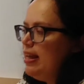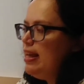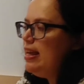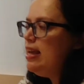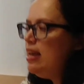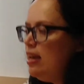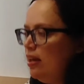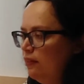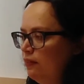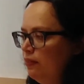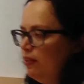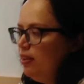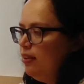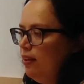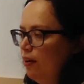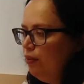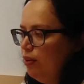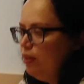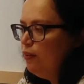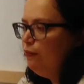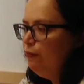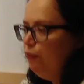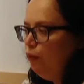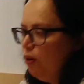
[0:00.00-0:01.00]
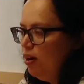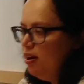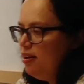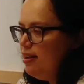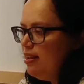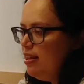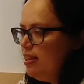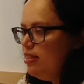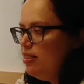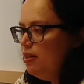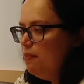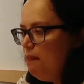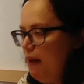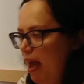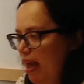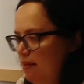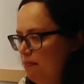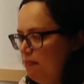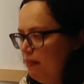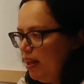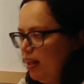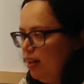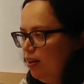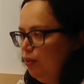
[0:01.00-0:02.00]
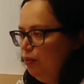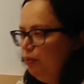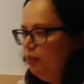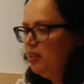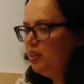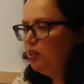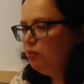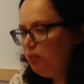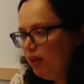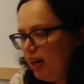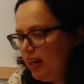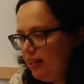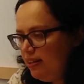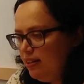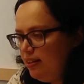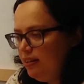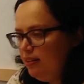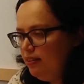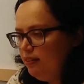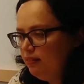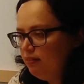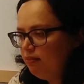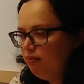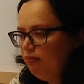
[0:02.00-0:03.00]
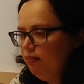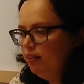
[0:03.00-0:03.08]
even though the 14th Amendment was written